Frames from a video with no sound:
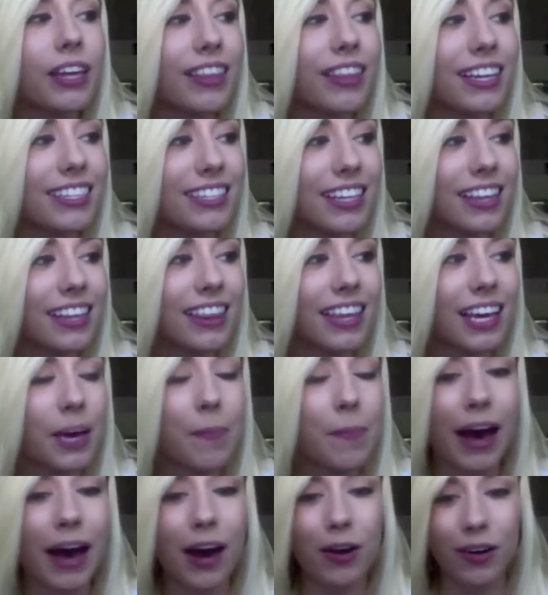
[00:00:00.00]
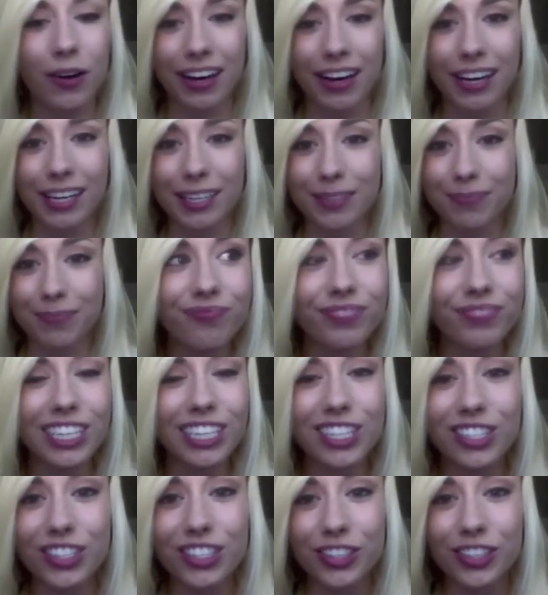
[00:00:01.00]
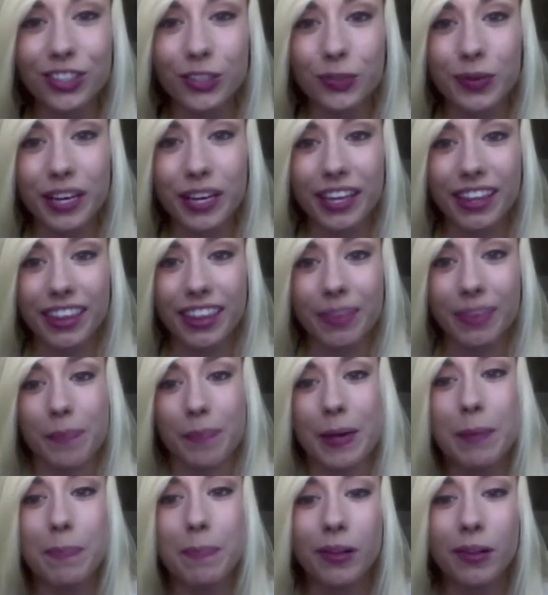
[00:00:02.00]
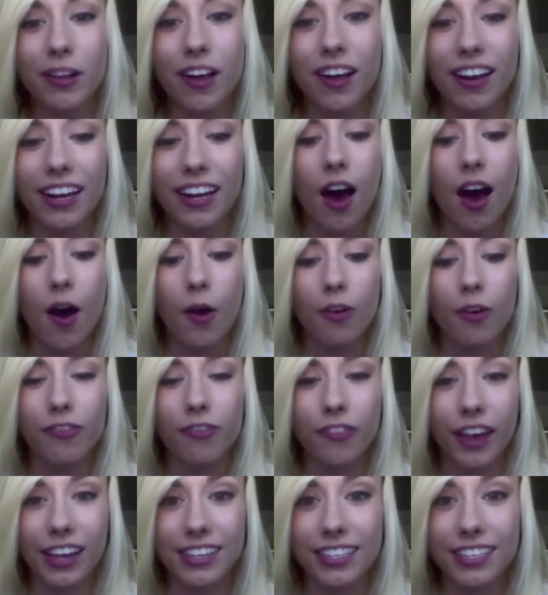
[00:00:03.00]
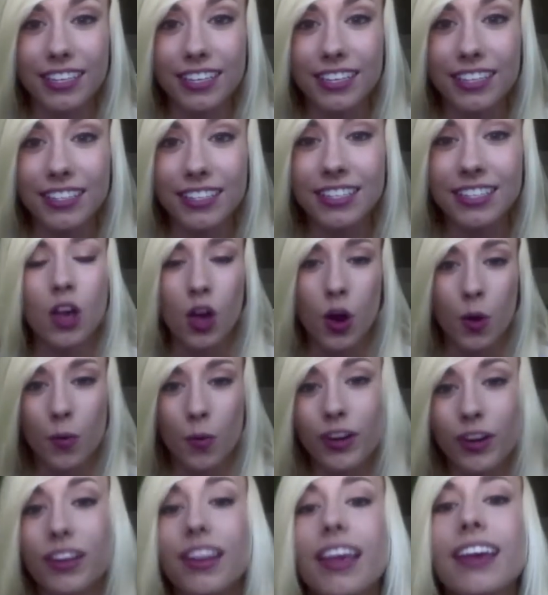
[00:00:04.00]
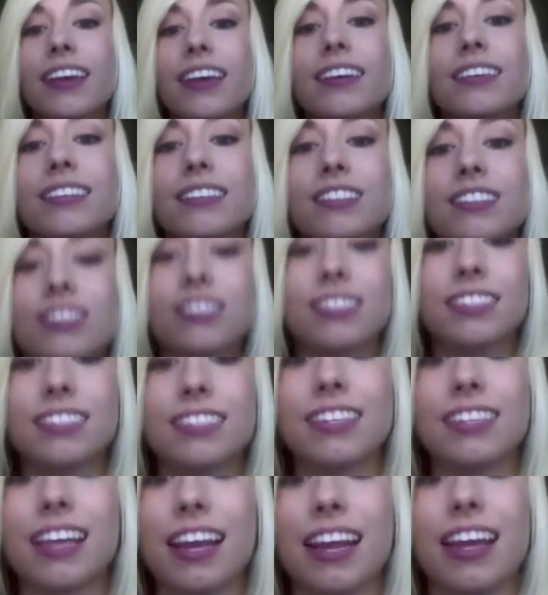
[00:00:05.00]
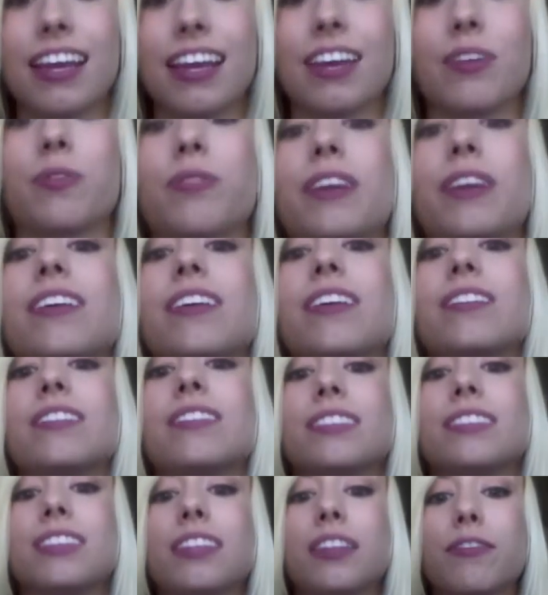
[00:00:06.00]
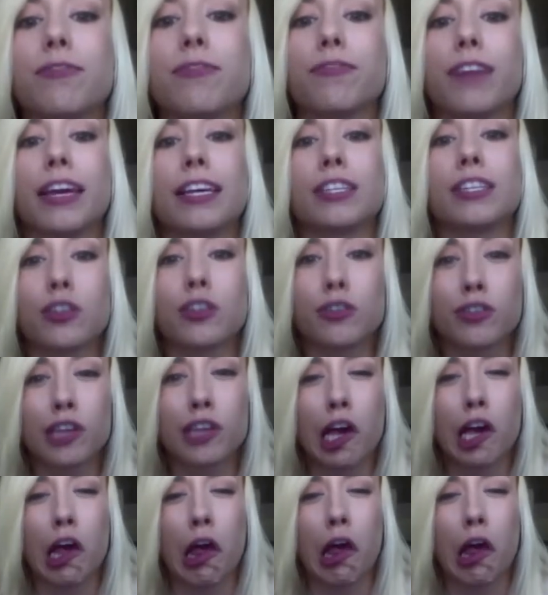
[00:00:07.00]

That's the thing about shirts with people on it or faces. When you're like just sitting, it wrinkles and the face goes like.